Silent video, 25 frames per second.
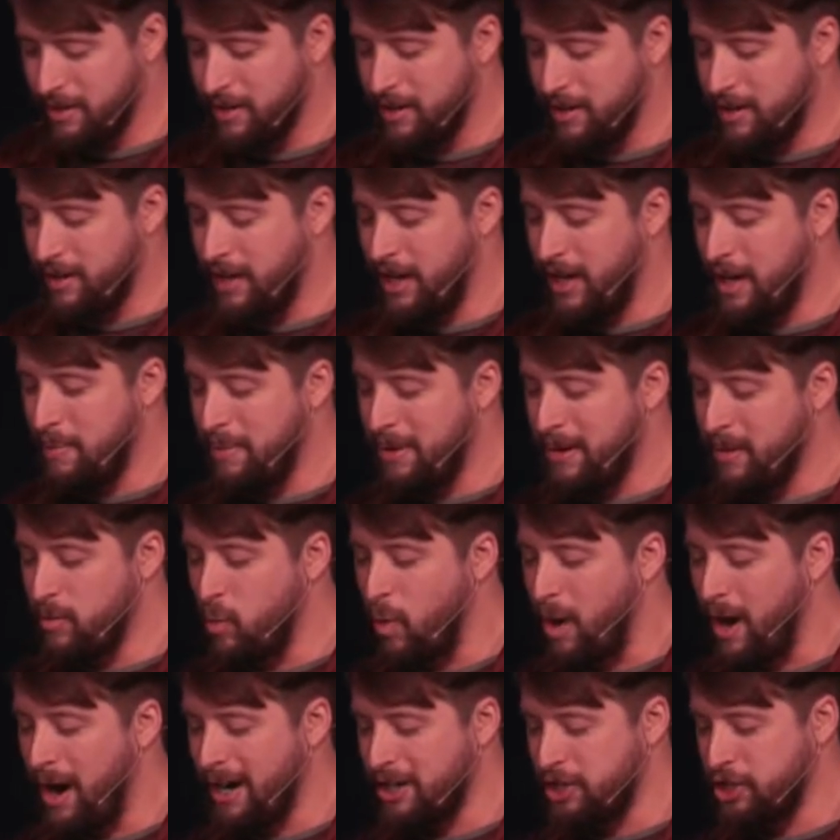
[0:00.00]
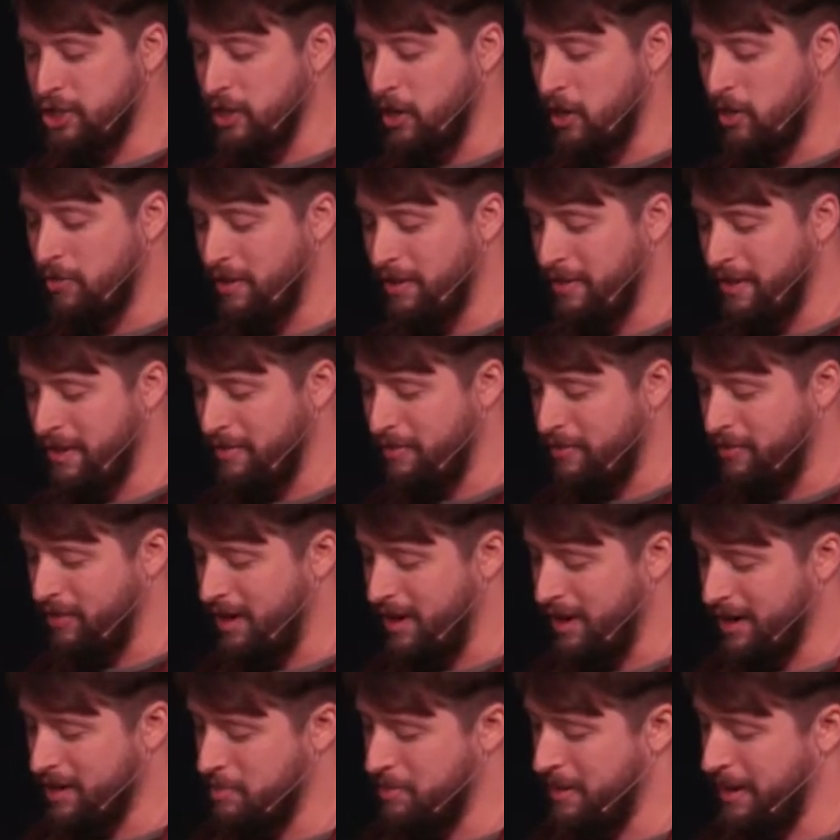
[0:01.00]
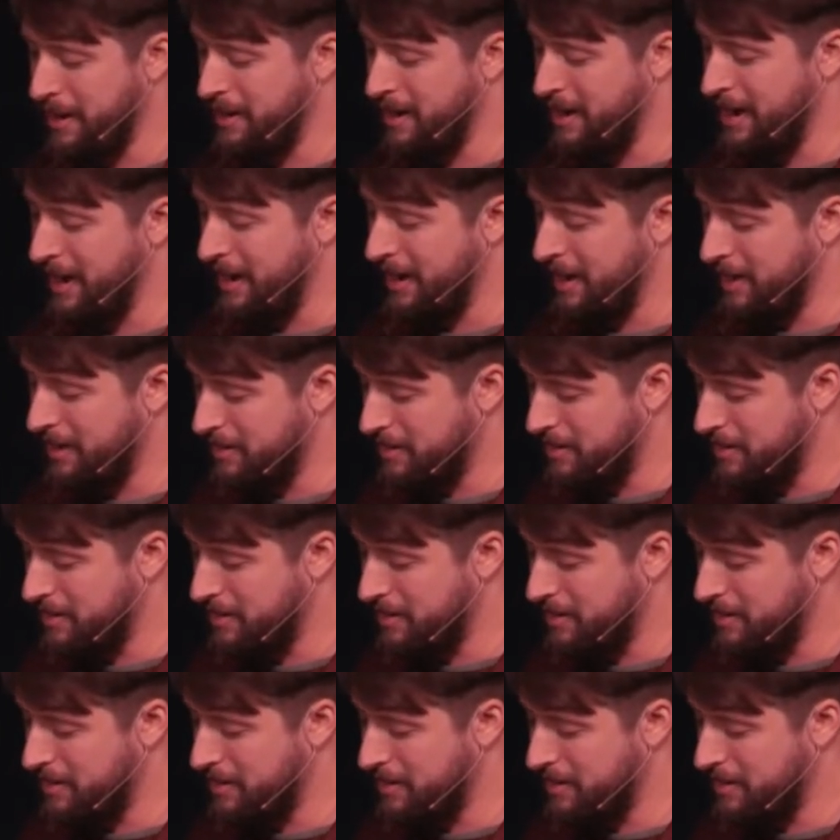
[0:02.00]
keeping watch over their flock by night.